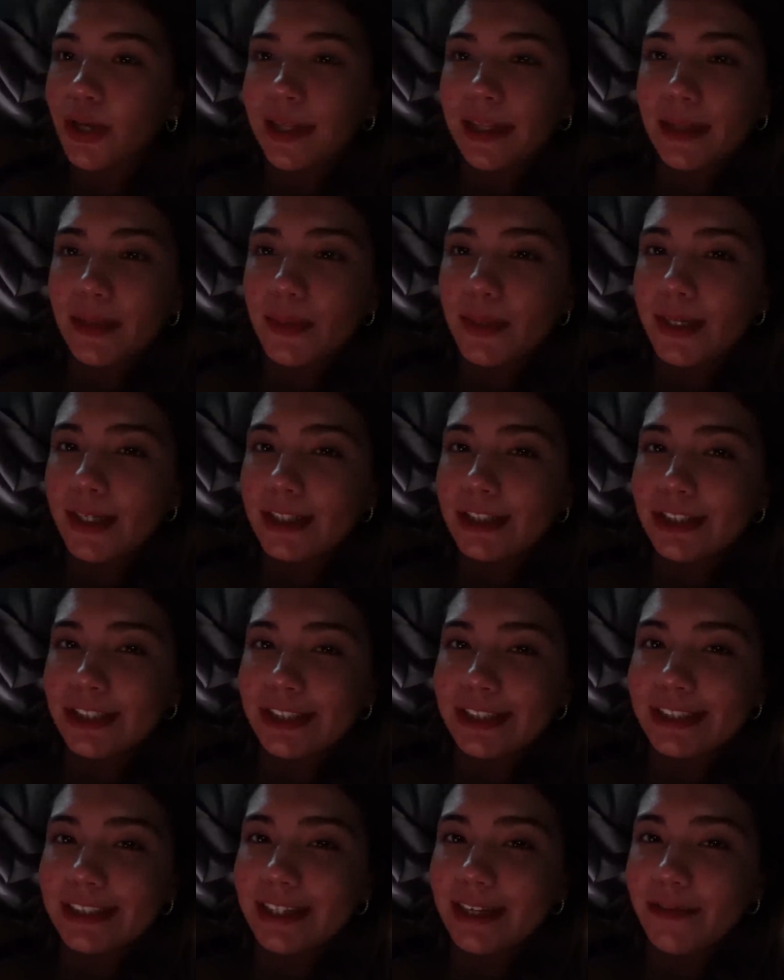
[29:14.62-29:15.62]
I think we're gonna
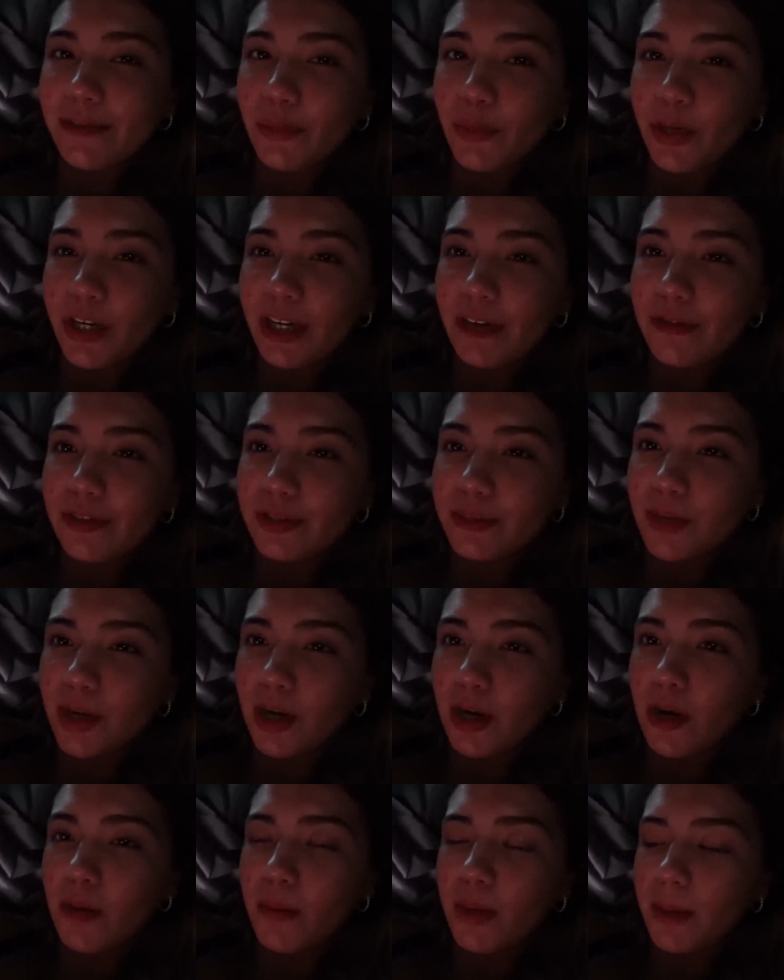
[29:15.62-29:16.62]
just save the workout for
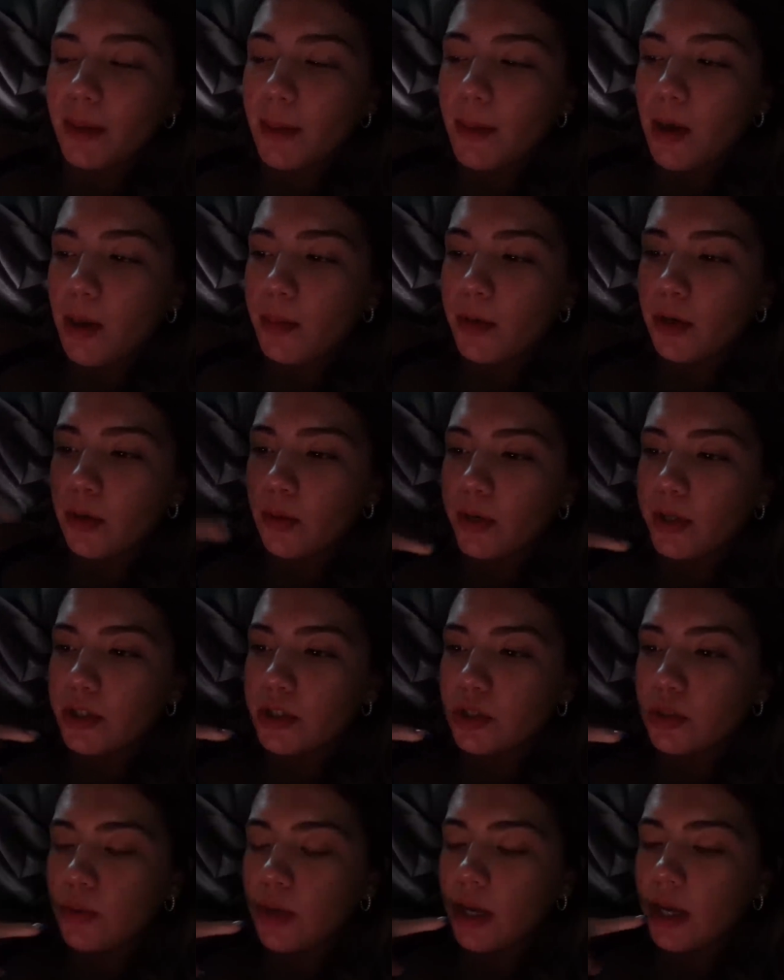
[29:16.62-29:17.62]
tomorrow. Me and my mom are going
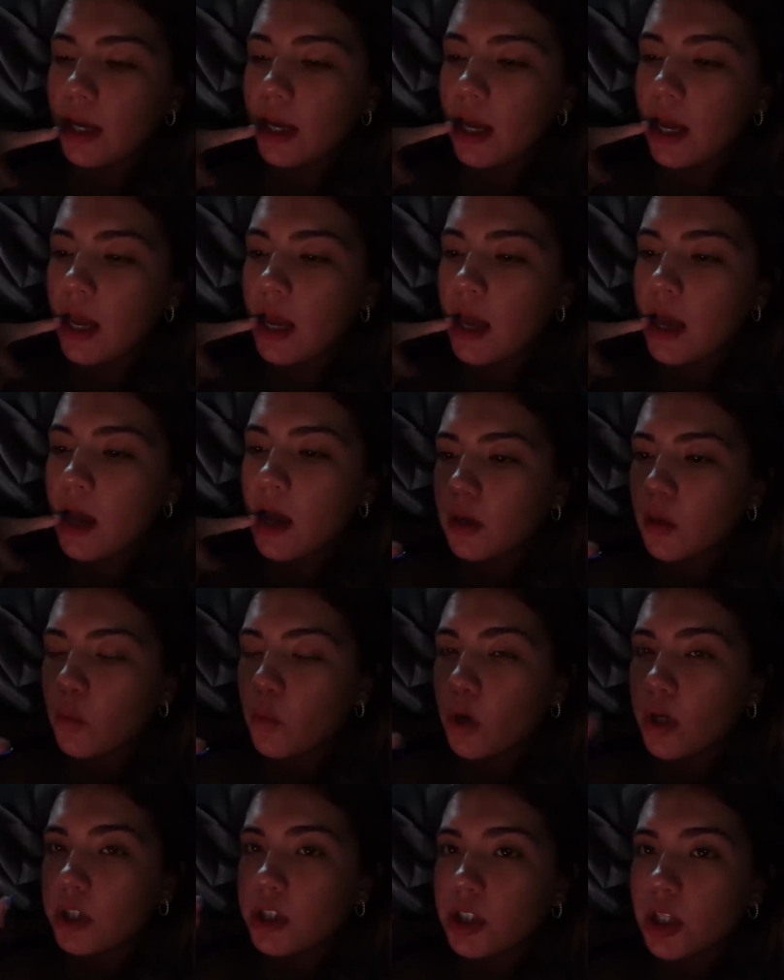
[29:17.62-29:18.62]
to a
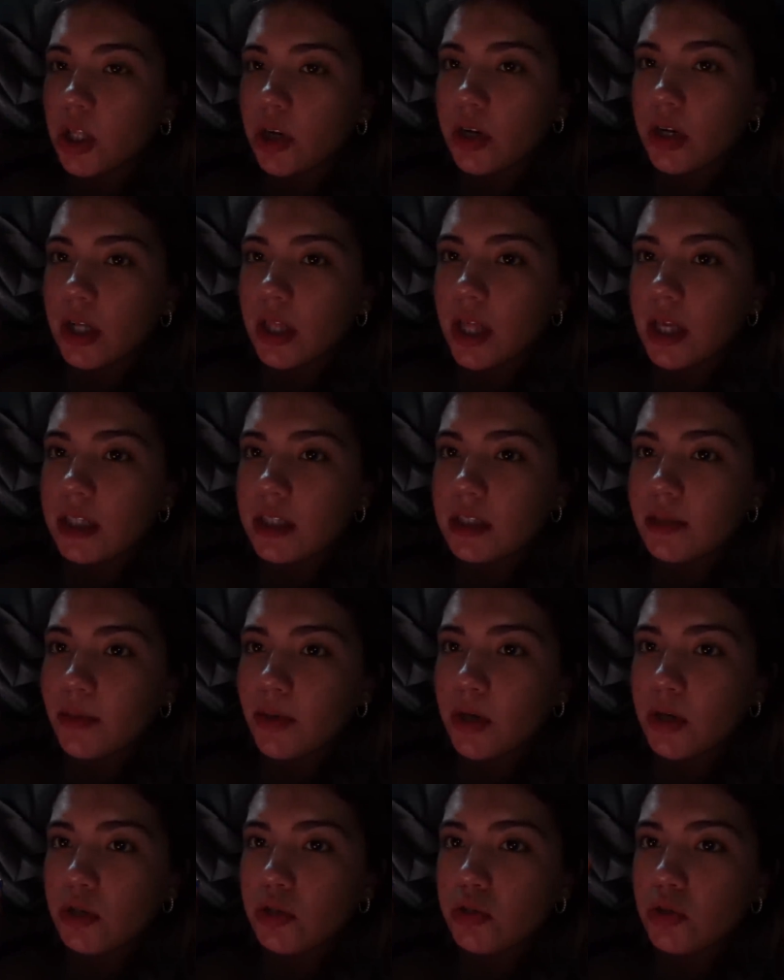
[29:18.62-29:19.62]
Orange Theory class
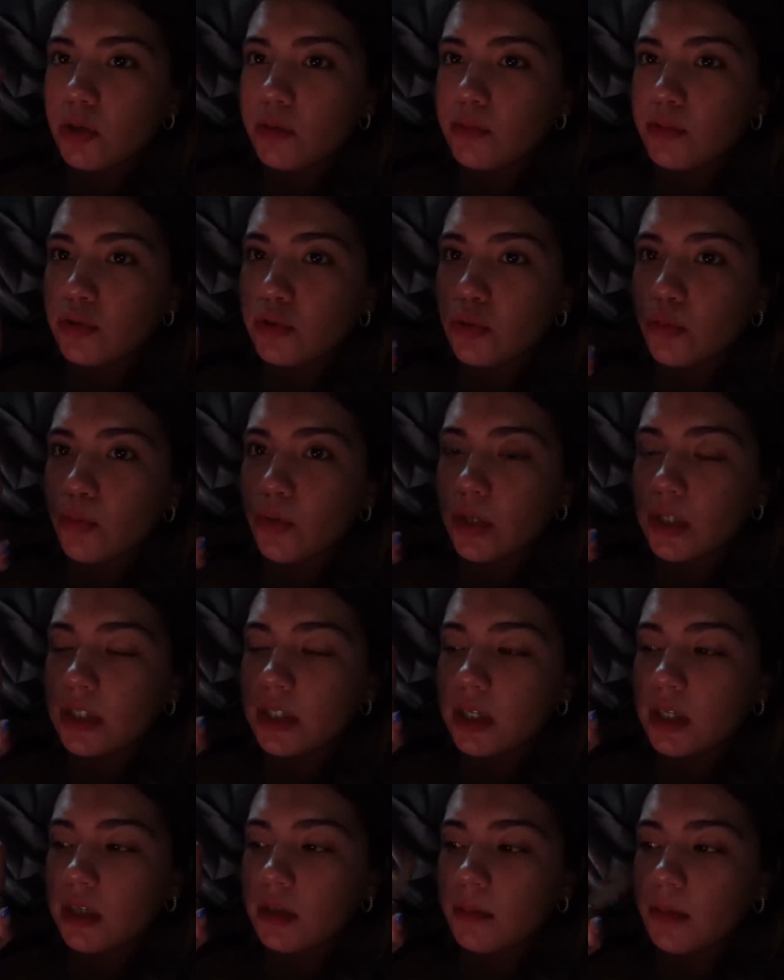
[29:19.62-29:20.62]
tomorrow. So I'm super
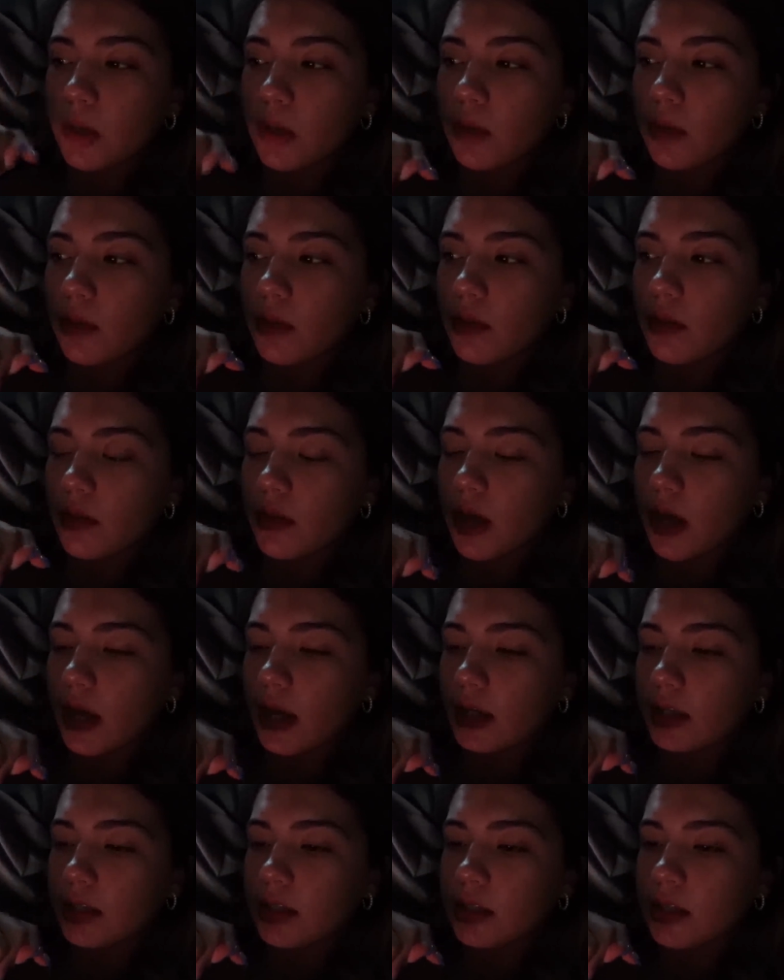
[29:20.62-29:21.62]
excited about
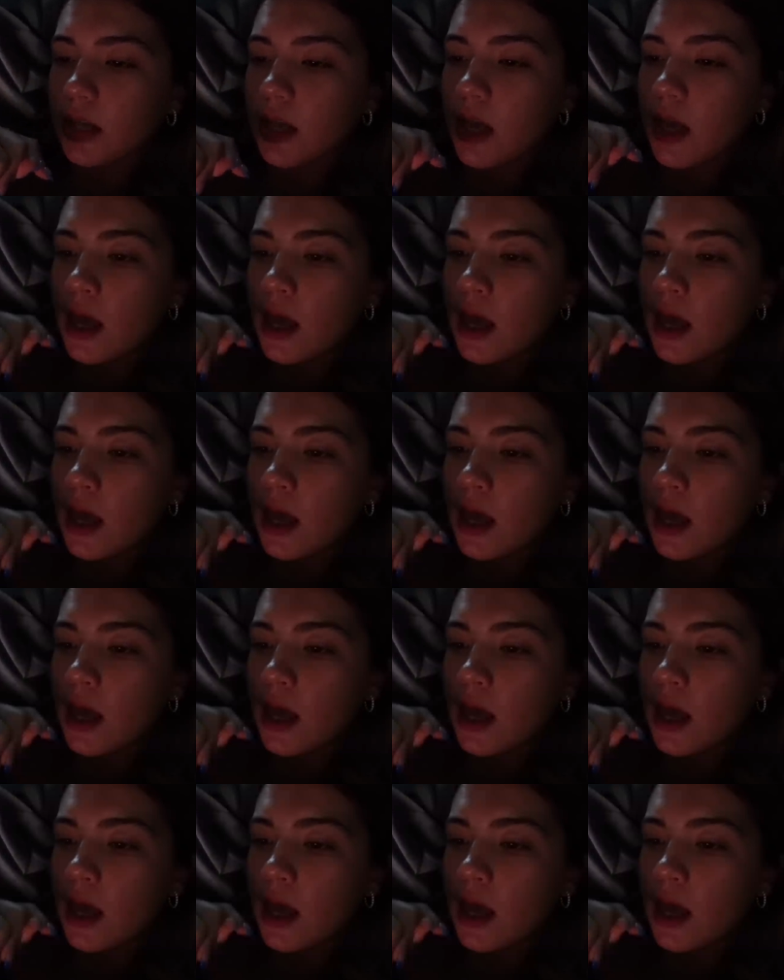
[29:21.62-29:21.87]
that.